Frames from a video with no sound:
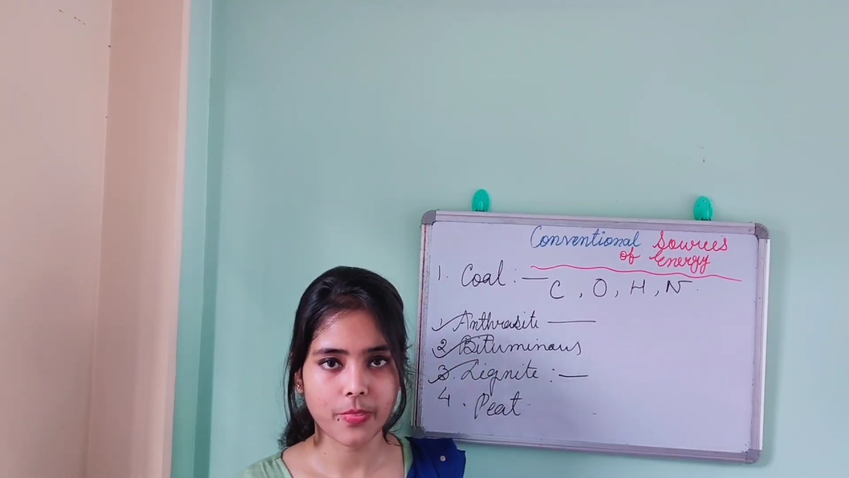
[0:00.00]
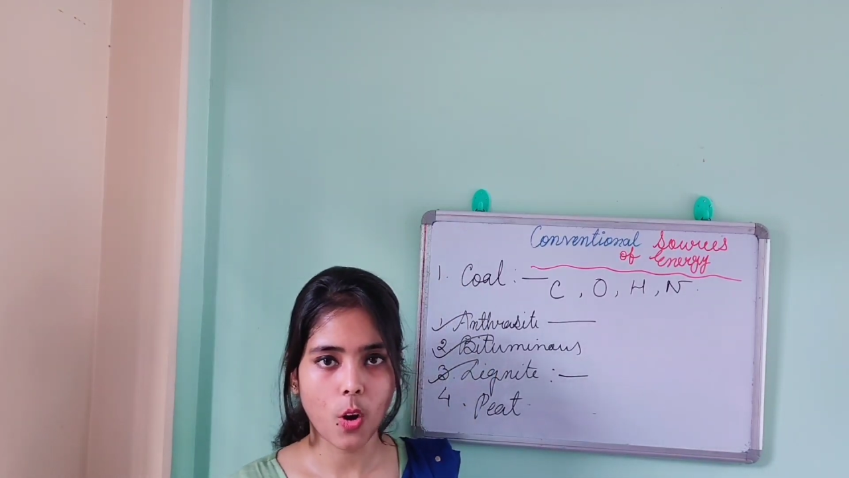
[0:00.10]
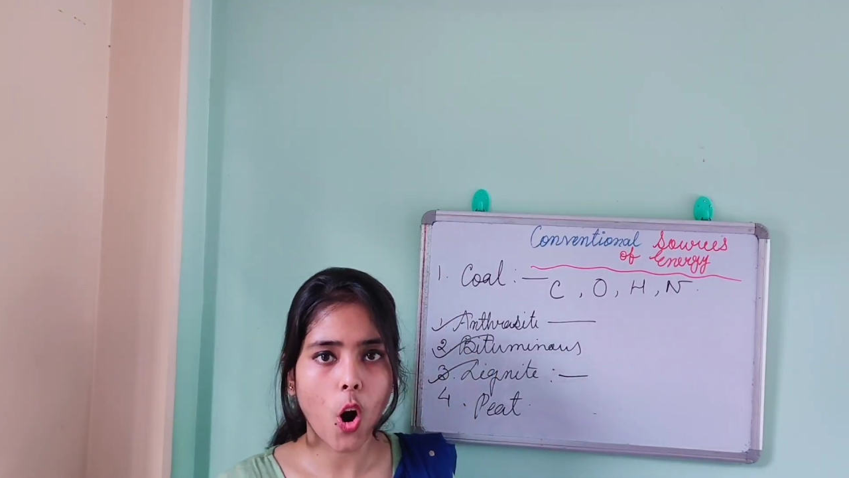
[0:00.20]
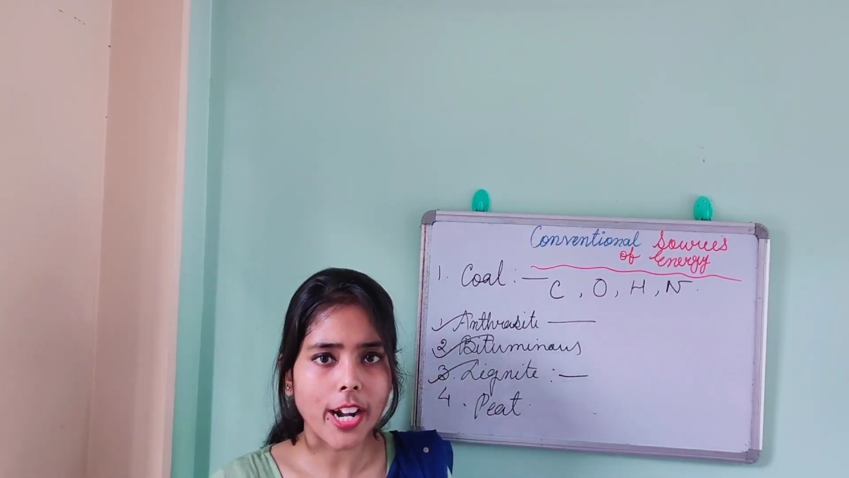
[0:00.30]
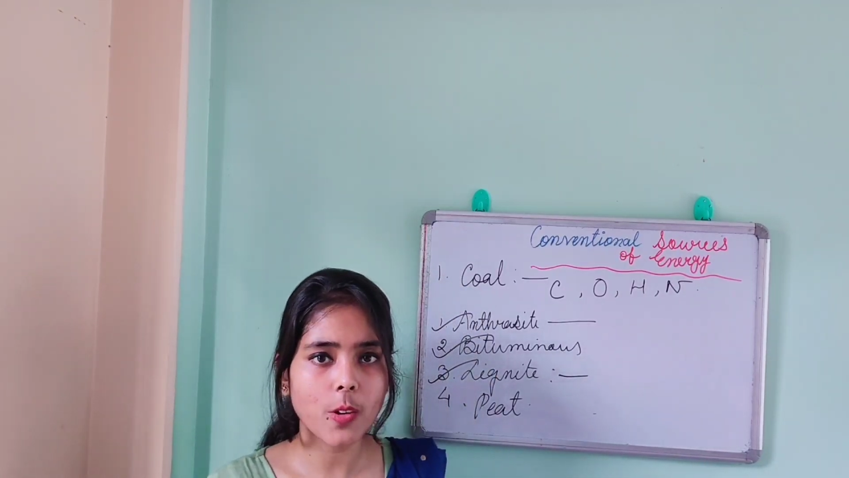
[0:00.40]

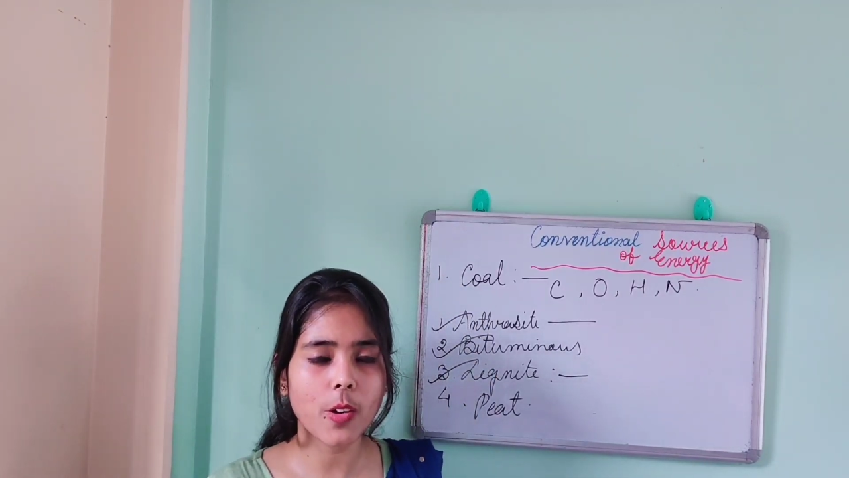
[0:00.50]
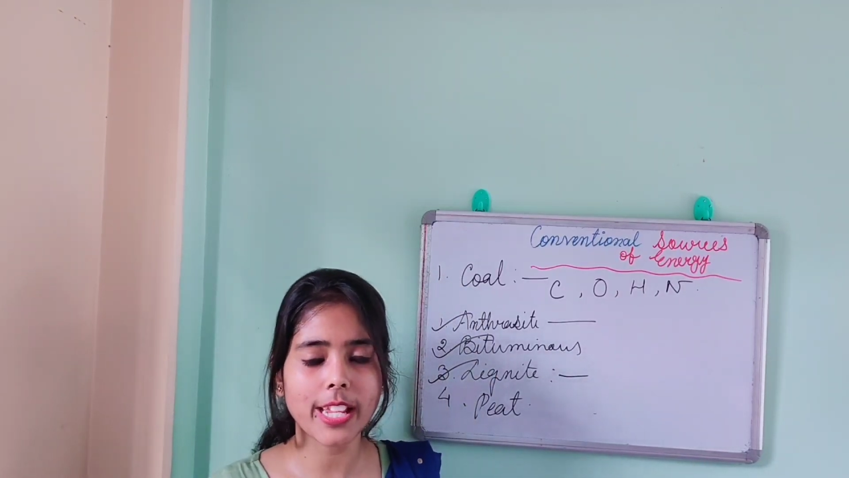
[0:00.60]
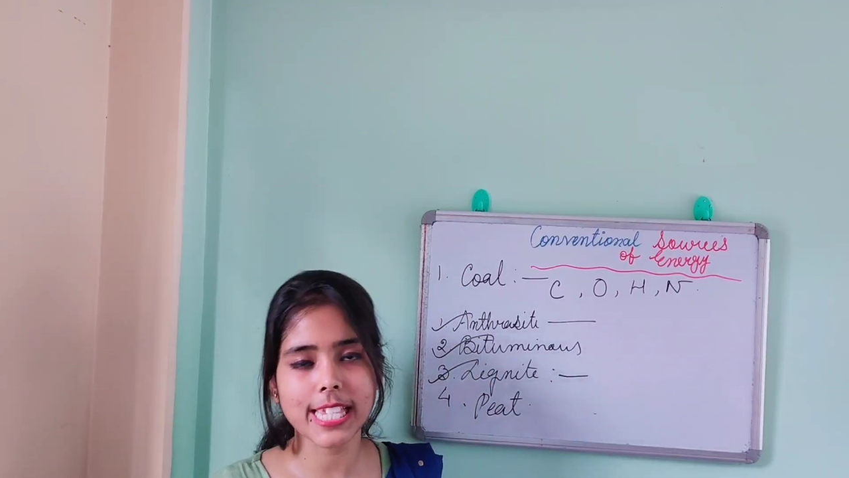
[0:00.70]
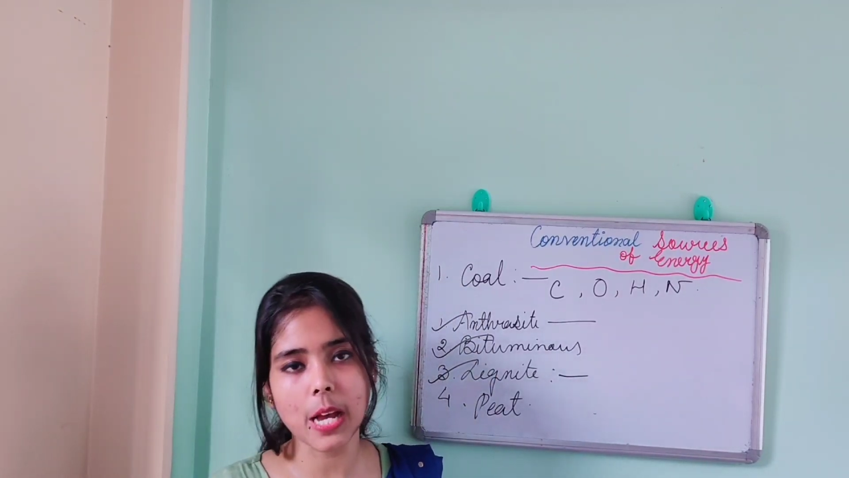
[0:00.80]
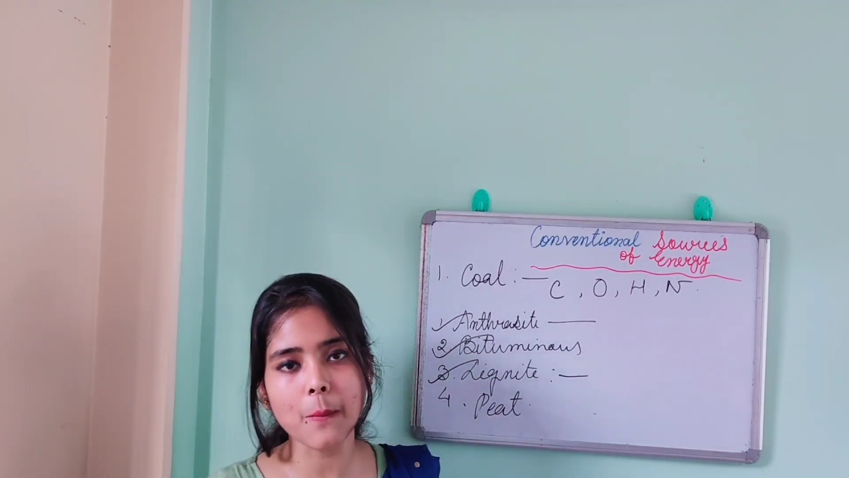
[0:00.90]
or
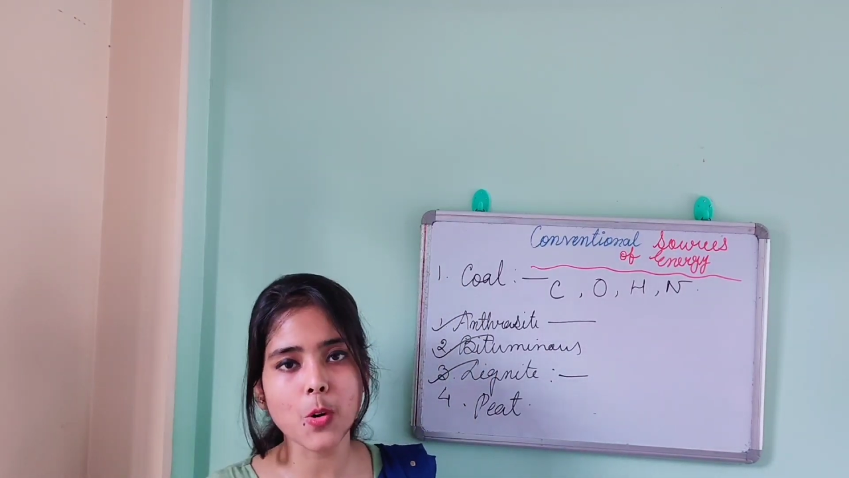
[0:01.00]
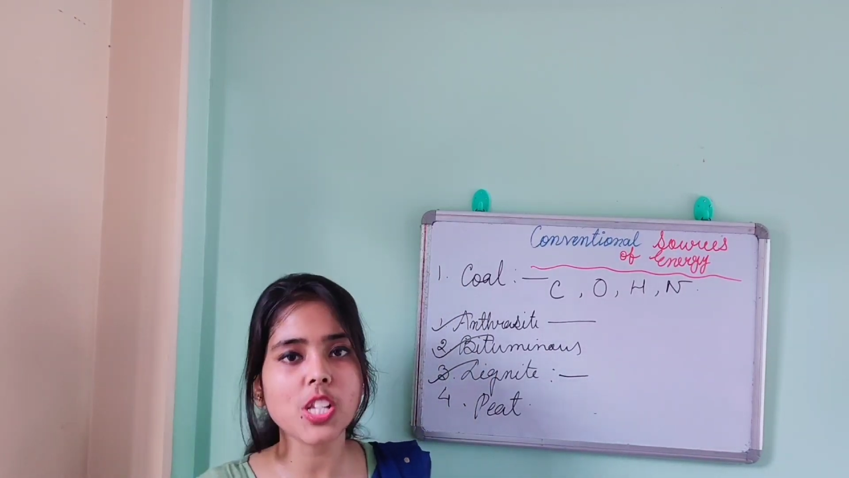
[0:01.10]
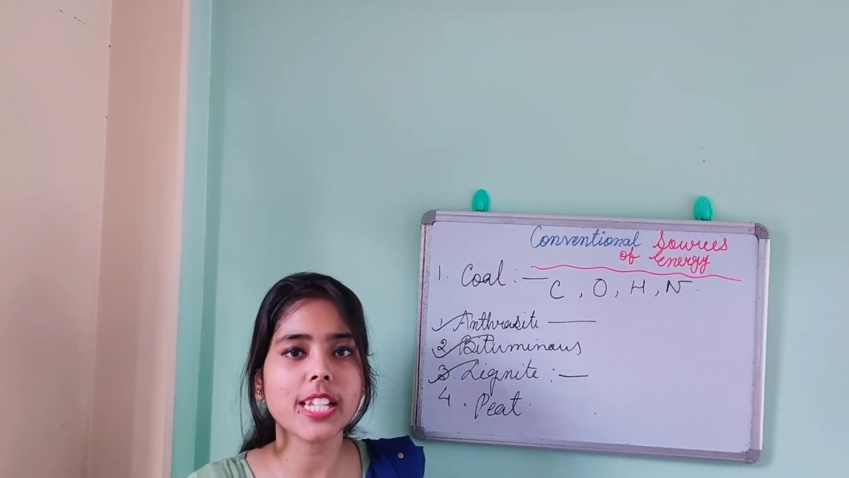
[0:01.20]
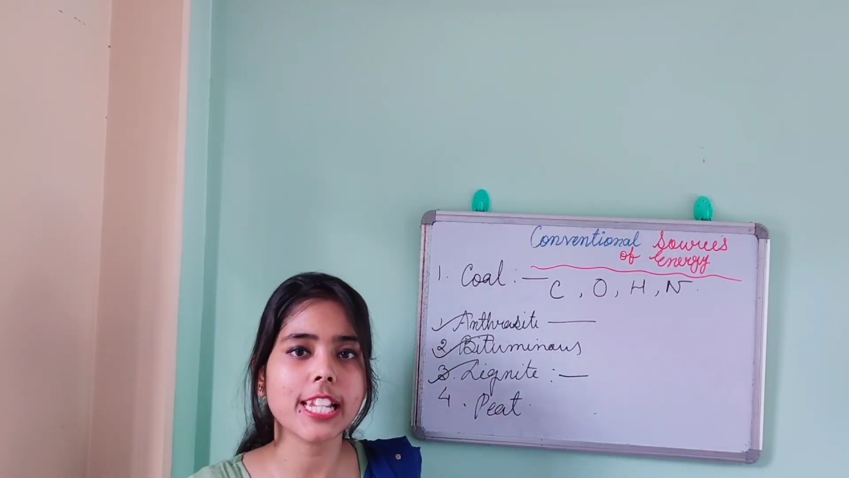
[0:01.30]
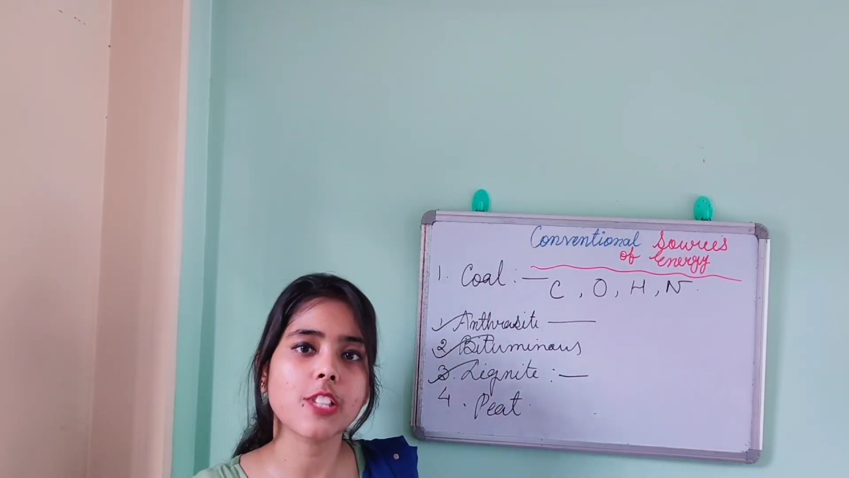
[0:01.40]
in some
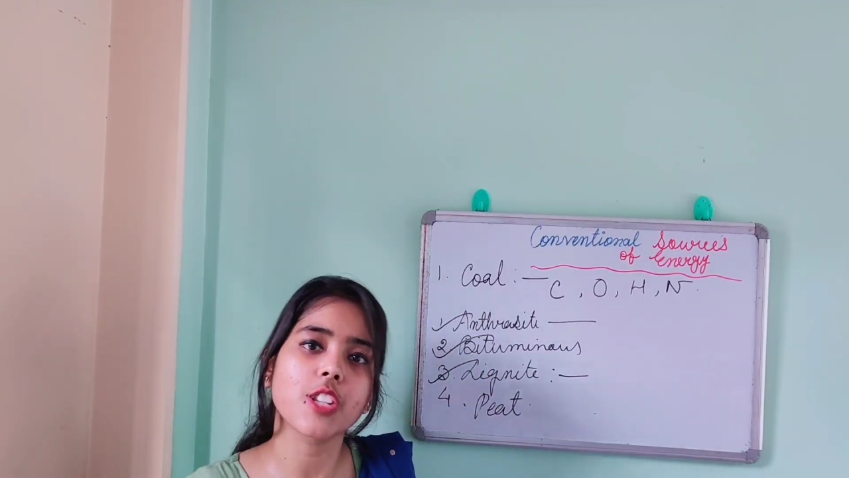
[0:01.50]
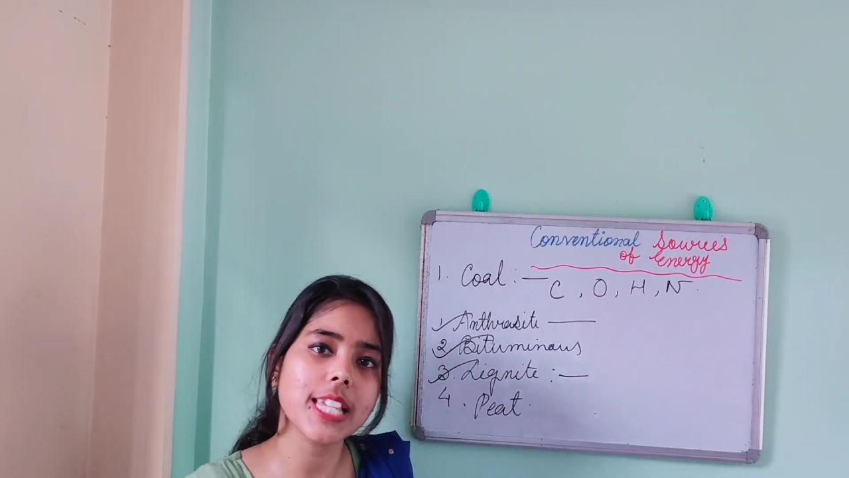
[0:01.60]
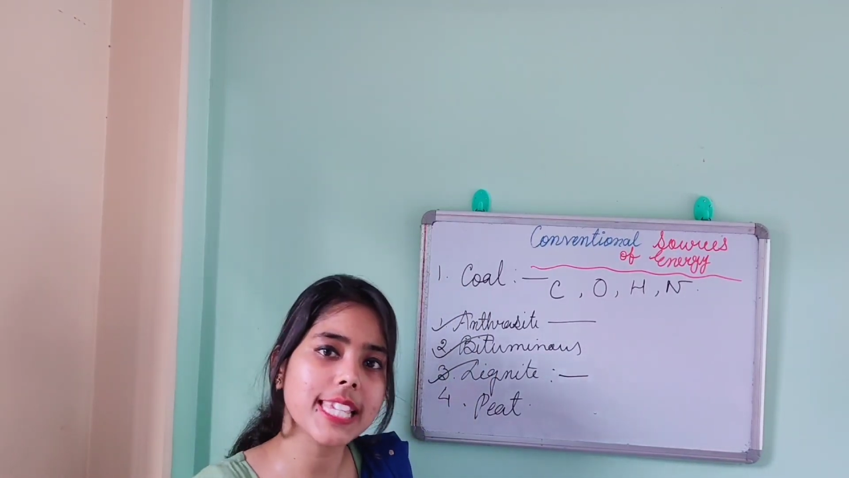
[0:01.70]
books it is written